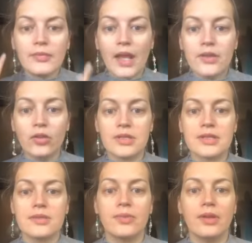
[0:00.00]

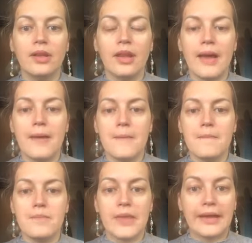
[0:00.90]
noticeable,
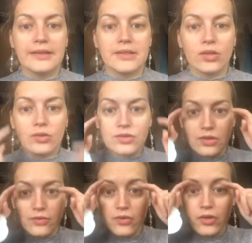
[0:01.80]
and also
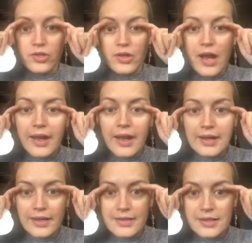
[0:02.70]
avoid
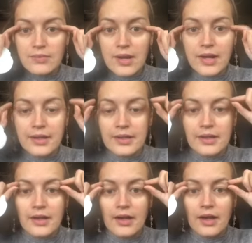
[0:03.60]
highlighting my
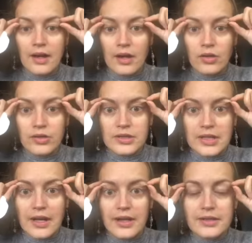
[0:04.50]
hooded
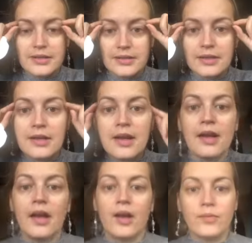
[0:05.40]
eyes.
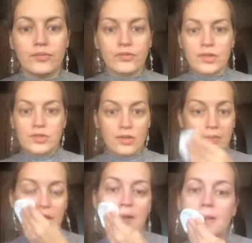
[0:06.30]

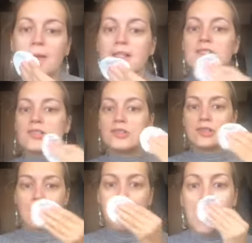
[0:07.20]
But I'll show you
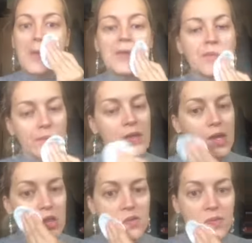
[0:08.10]
that all
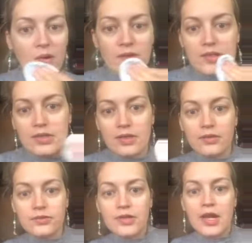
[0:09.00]
in the process of
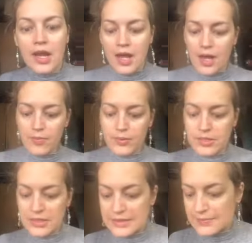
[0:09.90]

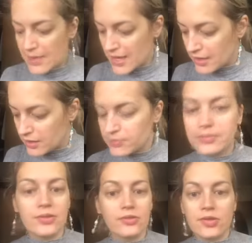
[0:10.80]
putting this makeup.
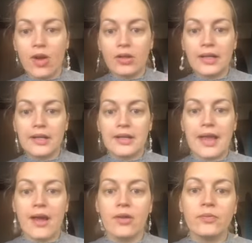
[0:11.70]
So it's all clean
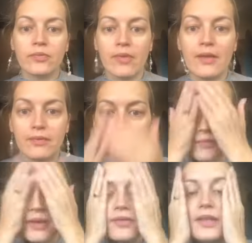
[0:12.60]
now.
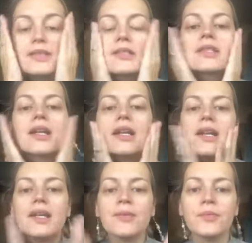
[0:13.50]
My face is clean.